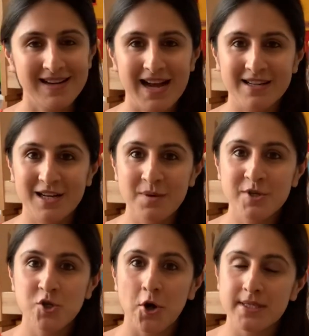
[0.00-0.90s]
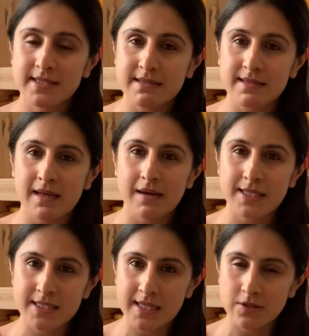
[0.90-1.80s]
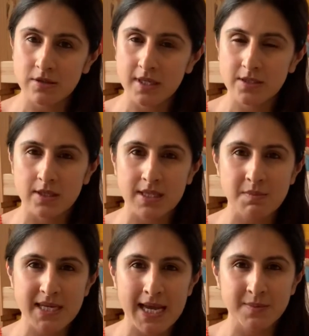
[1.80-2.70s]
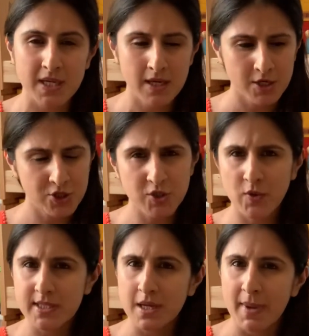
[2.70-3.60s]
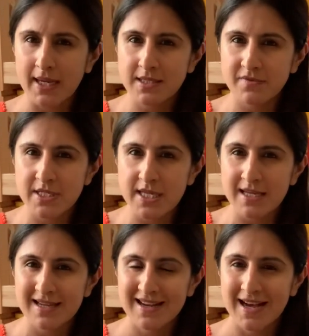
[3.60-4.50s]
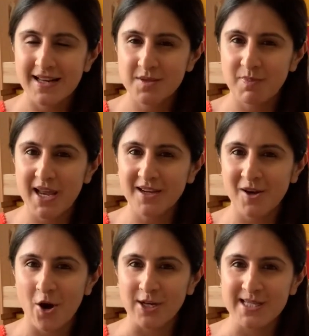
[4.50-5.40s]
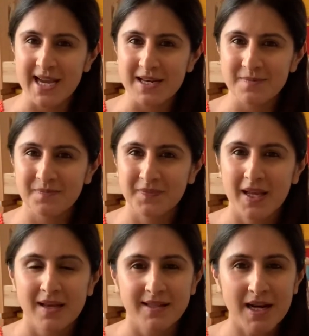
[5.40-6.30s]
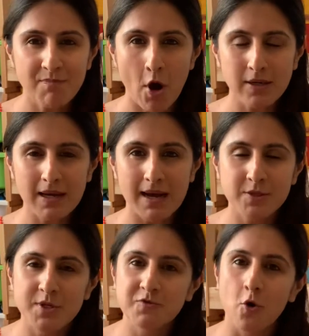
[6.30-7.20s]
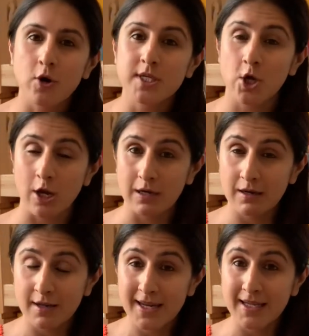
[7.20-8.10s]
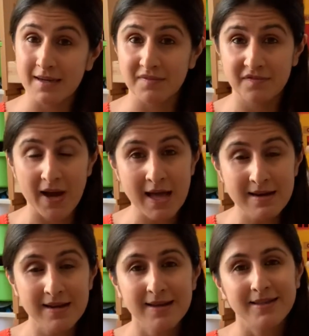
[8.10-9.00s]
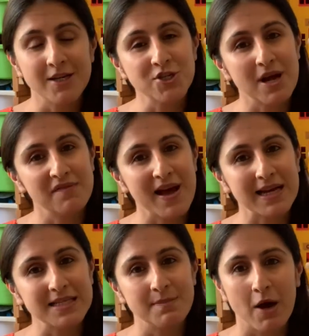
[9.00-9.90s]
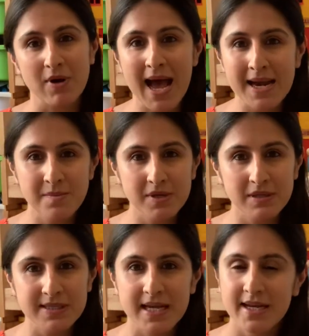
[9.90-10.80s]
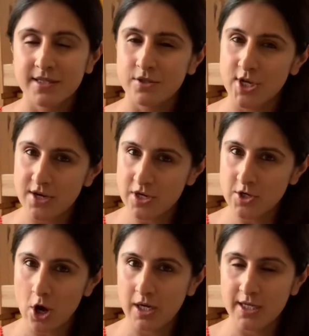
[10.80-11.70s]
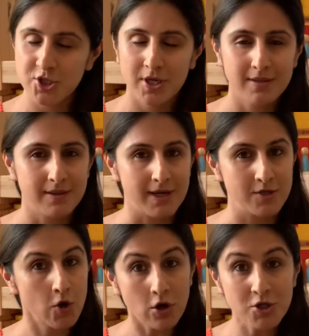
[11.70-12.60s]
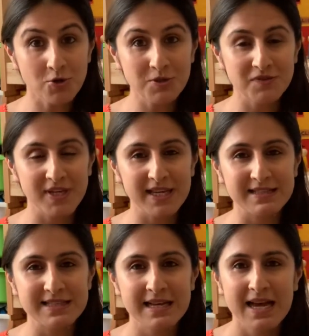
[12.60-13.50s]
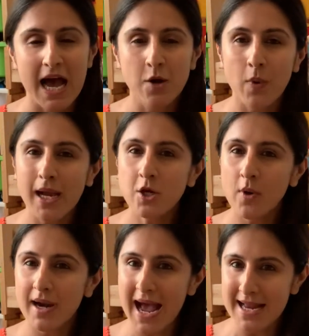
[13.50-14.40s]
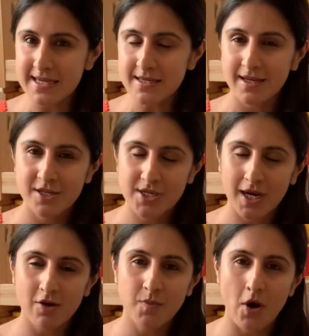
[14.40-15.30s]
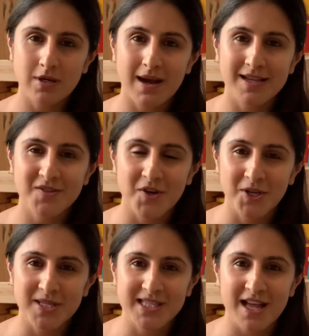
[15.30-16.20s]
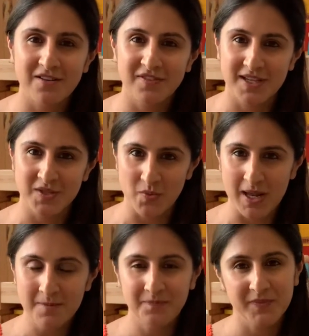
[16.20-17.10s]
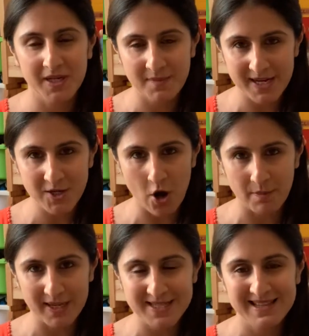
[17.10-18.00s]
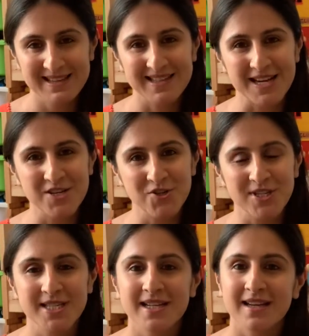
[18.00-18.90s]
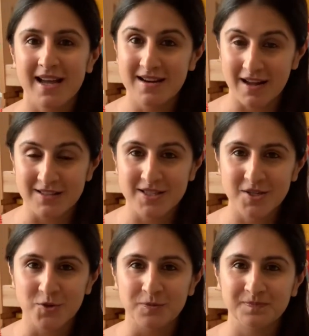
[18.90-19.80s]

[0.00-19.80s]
and Ilam enjoys sitting and listening to these, or sometimes she's doing some activity and it's playing alongside. There are podcasts which focus on learning and fun, that share facts about animals, general knowledge. There are talk shows for kids, and while you are at it, check out podcasts for yourself as well. There are many topics that interest adults too.